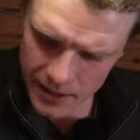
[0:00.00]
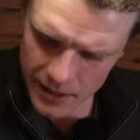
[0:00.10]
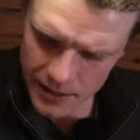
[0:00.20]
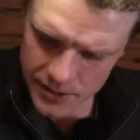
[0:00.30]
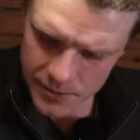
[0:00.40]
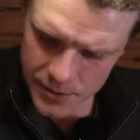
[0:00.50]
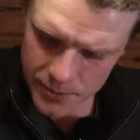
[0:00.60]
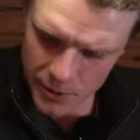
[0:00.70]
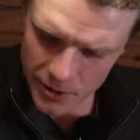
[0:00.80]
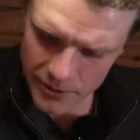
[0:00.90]
some
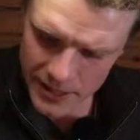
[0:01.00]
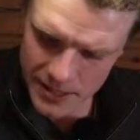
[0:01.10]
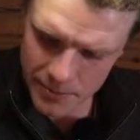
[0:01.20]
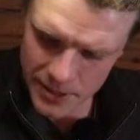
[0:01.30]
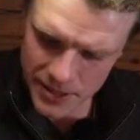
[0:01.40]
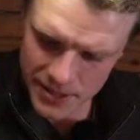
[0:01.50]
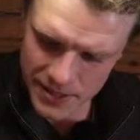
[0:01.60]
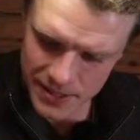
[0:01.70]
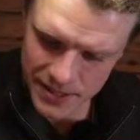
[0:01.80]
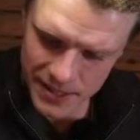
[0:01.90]
smaller
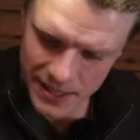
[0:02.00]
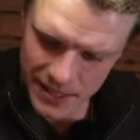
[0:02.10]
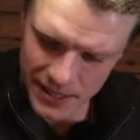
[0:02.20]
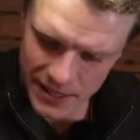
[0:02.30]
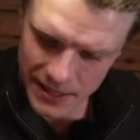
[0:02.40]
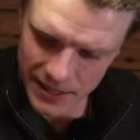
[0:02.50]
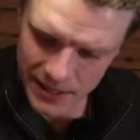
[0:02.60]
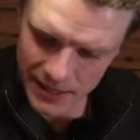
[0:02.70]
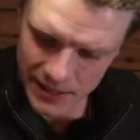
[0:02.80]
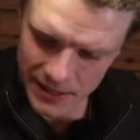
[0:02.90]
exhibitions in
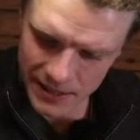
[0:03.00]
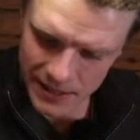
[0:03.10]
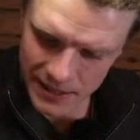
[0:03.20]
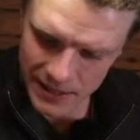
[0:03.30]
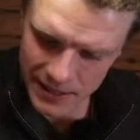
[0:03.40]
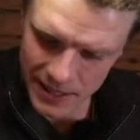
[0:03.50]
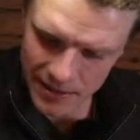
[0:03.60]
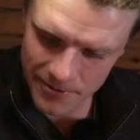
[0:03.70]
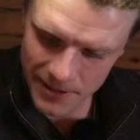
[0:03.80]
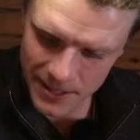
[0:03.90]
the
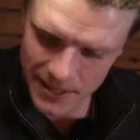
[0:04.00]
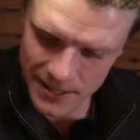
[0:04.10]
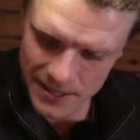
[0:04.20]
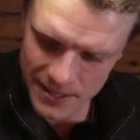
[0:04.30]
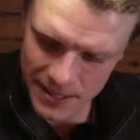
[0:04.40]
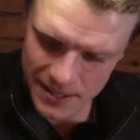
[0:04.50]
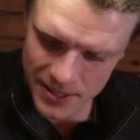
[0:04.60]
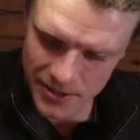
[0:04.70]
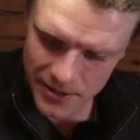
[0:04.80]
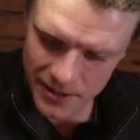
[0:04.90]
cafes and so
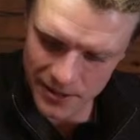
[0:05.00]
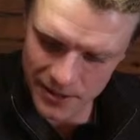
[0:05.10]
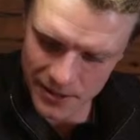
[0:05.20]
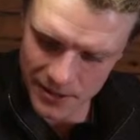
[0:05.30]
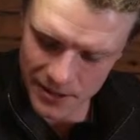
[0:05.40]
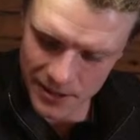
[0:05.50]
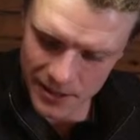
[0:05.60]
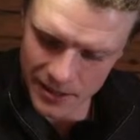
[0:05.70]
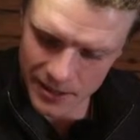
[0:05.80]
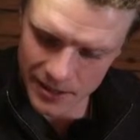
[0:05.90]
on,
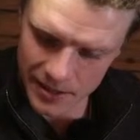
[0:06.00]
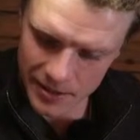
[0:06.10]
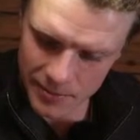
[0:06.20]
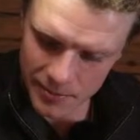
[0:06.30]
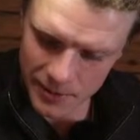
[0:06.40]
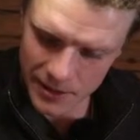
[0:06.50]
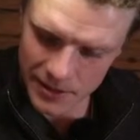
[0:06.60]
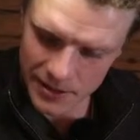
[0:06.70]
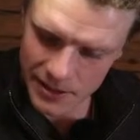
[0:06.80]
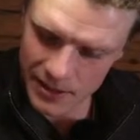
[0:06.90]
but
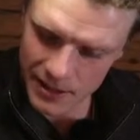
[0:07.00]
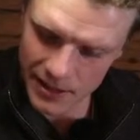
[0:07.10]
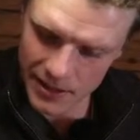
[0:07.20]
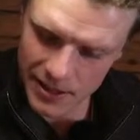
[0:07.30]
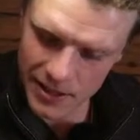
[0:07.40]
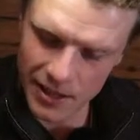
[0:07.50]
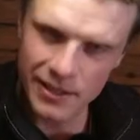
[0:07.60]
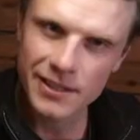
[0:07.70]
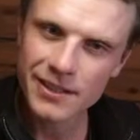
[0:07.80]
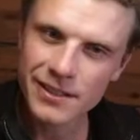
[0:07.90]
not
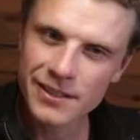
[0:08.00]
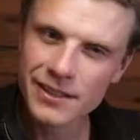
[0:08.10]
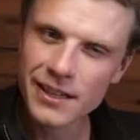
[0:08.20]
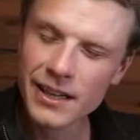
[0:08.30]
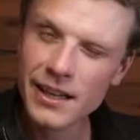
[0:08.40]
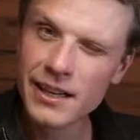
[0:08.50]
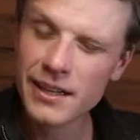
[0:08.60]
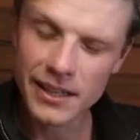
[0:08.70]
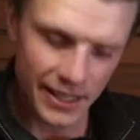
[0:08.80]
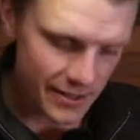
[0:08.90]

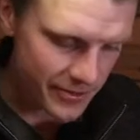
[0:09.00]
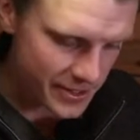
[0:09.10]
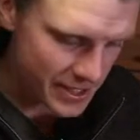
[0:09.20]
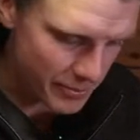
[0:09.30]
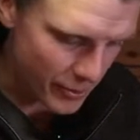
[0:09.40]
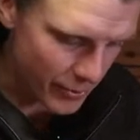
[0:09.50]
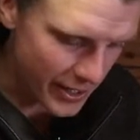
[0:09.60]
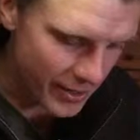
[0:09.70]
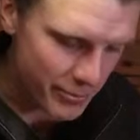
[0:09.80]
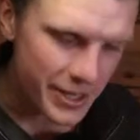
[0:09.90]
as far as I'm aware,
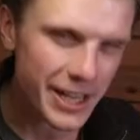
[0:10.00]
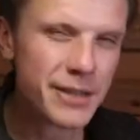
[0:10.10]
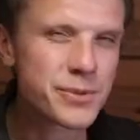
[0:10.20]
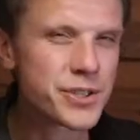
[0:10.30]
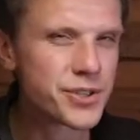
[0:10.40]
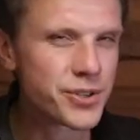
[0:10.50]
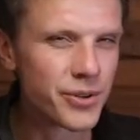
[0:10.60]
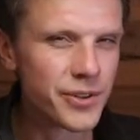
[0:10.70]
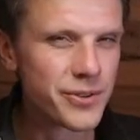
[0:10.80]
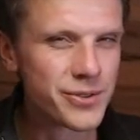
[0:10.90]
but I am sure
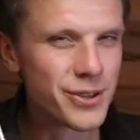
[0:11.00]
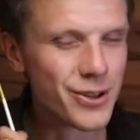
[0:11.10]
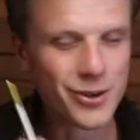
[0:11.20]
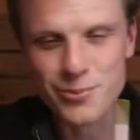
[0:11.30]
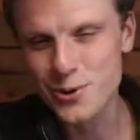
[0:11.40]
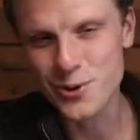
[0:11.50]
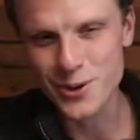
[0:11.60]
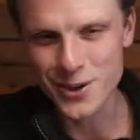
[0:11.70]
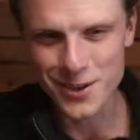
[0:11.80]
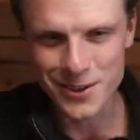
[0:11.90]
there's a lot more going
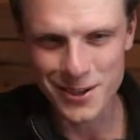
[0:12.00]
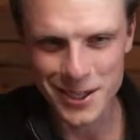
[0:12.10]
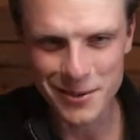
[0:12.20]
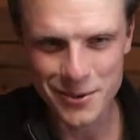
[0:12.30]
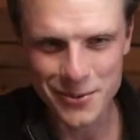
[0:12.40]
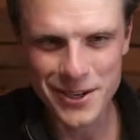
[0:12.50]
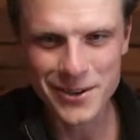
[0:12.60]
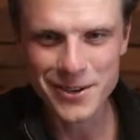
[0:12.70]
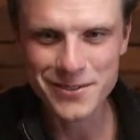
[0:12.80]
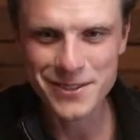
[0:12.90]
on than I am aware of.
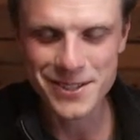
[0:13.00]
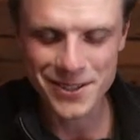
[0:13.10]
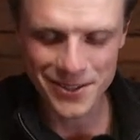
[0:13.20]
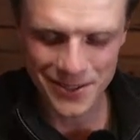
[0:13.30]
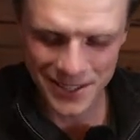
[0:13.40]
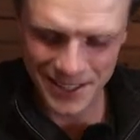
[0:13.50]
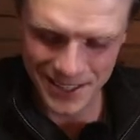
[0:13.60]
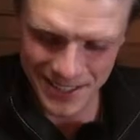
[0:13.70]
So